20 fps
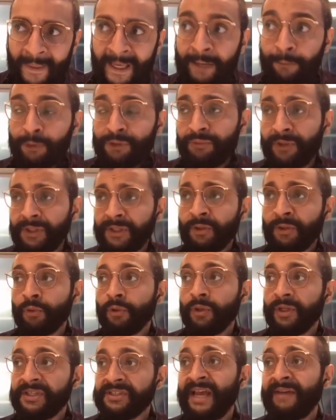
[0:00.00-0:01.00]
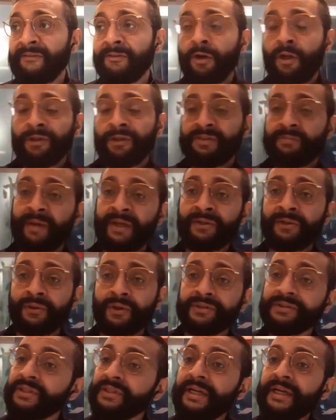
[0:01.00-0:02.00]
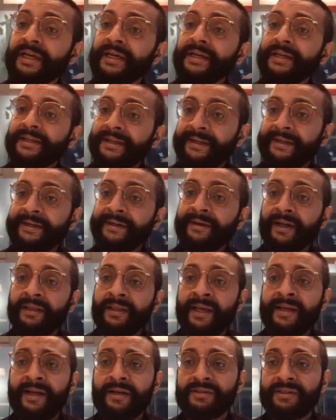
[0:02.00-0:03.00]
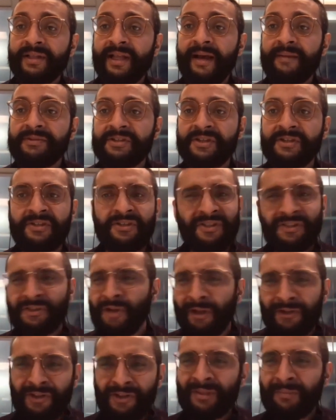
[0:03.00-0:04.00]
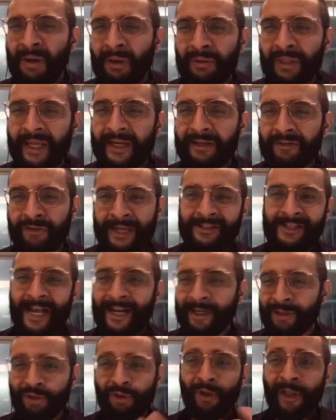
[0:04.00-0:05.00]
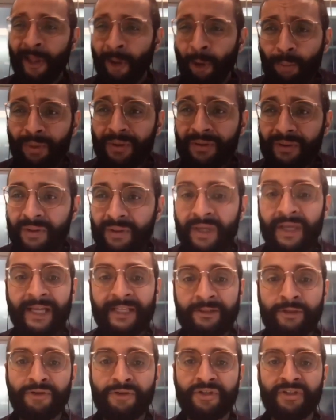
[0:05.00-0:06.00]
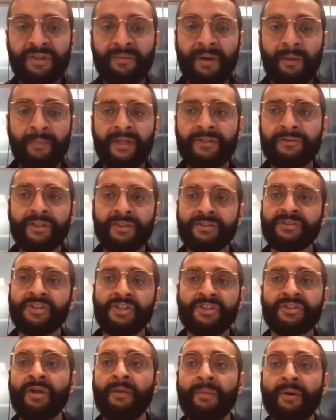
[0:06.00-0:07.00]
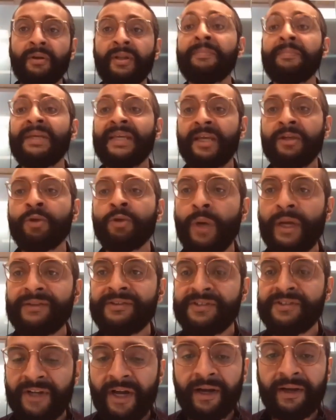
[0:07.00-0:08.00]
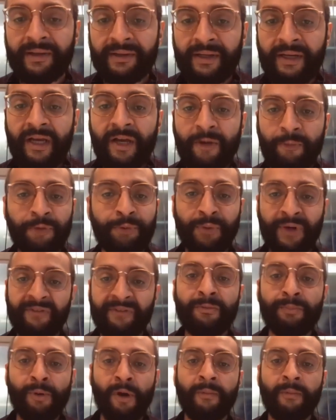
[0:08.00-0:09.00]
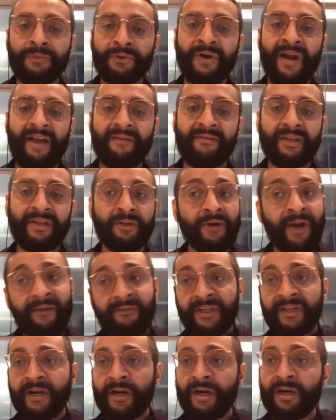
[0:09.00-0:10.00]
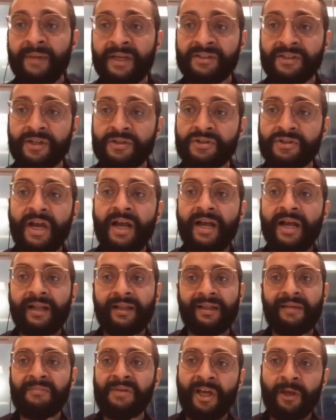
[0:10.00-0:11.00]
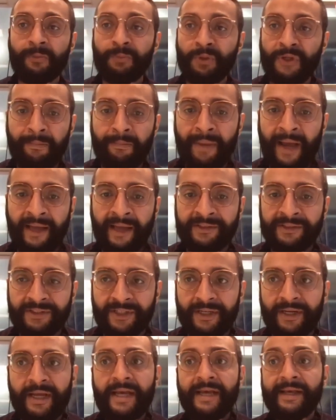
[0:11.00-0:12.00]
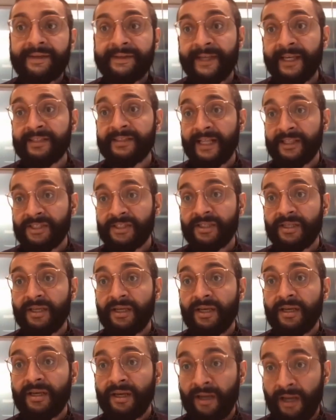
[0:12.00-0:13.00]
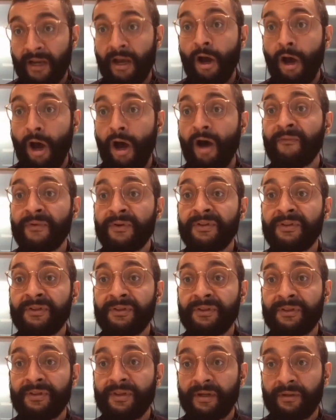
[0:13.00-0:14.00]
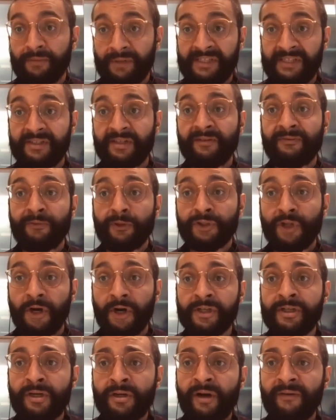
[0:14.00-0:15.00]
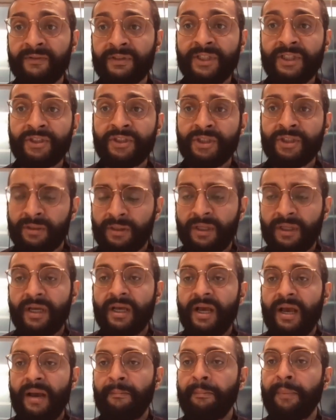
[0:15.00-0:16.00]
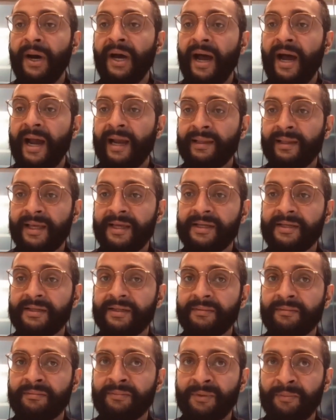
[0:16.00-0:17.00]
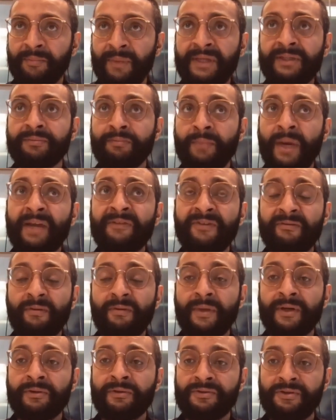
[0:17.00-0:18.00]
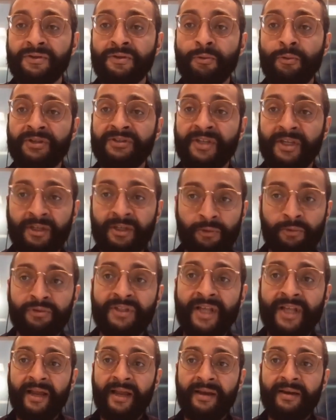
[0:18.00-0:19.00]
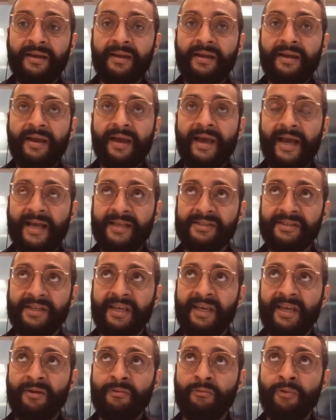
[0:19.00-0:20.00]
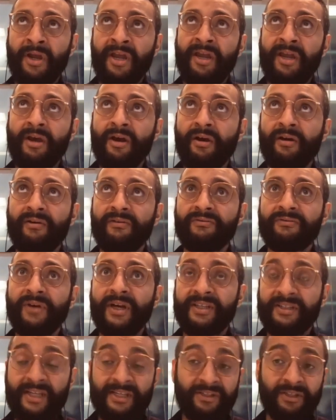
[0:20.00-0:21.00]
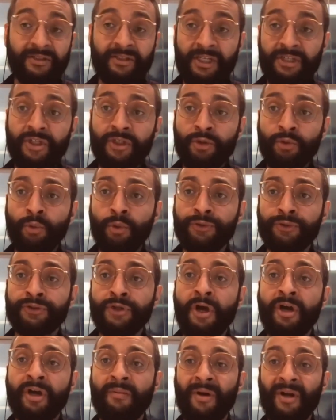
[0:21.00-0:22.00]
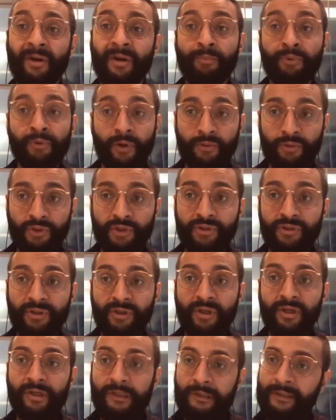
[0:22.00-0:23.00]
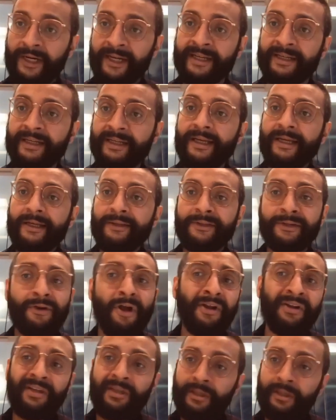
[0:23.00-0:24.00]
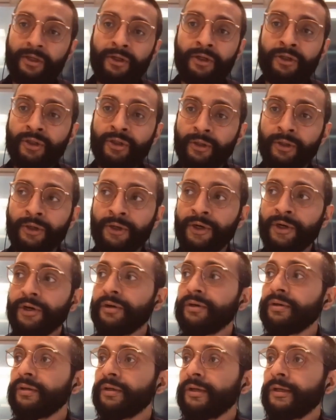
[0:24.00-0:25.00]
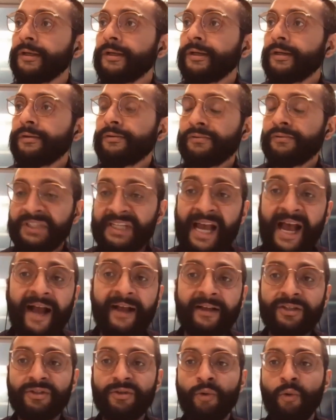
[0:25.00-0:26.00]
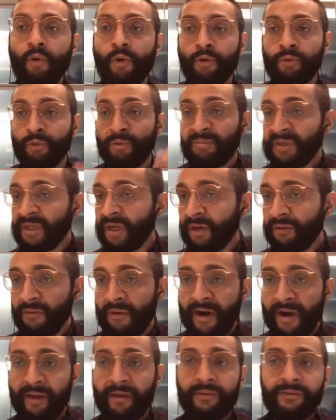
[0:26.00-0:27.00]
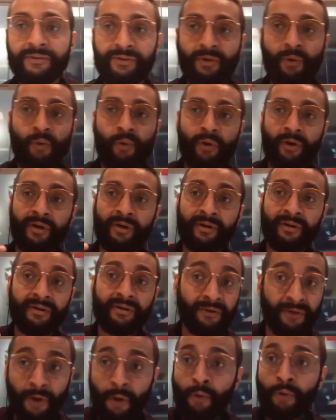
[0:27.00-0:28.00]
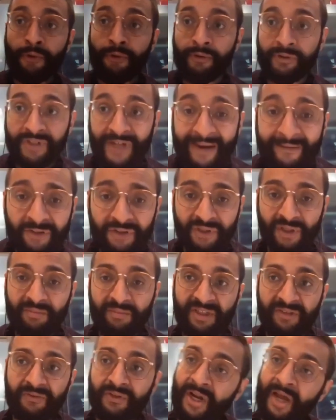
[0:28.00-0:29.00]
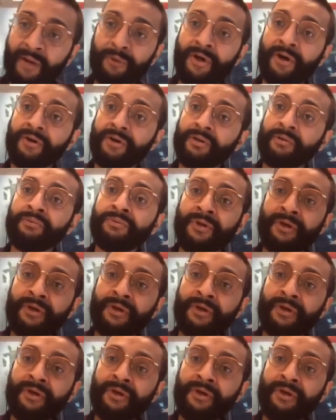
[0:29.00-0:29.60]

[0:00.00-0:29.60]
And what's really cool is having all these mentors here at Lighthouse Labs is it's not just about like transactional help. It's not just about mentoring. It's just about, let me get you unstuck with whatever problem you're having. You're having an error message. Let me help you get past it. Yes, that's often the reason for starting a conversation, but I like my favorite mentors are the ones that that as a way of, as a teaching tool to talk about approach, right? They're not here to learn React or Ruby on Rails or Node or JavaScript, even, I would argue.